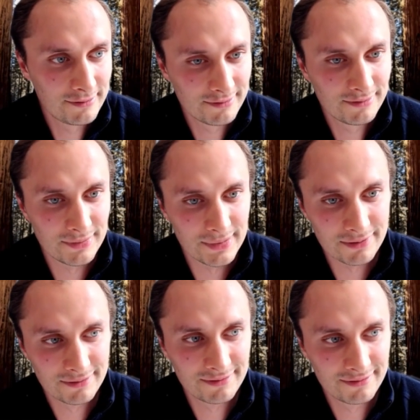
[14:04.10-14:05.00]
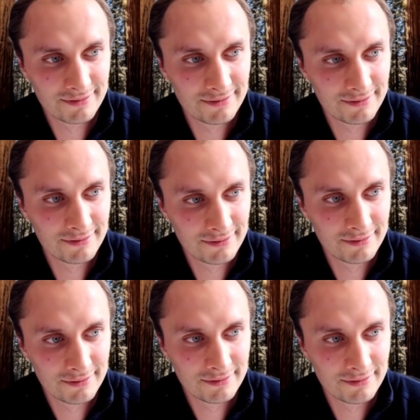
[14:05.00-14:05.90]

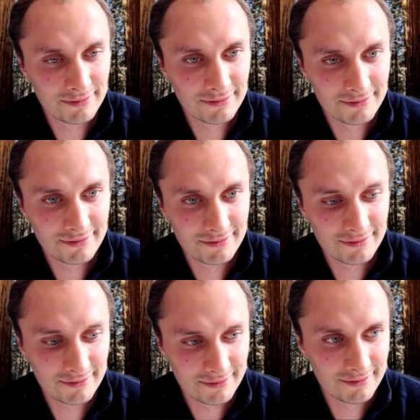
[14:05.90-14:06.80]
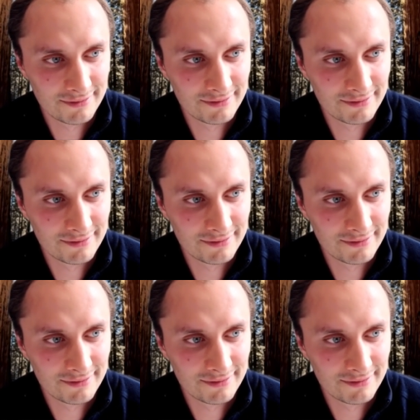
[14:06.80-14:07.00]
(not speaking)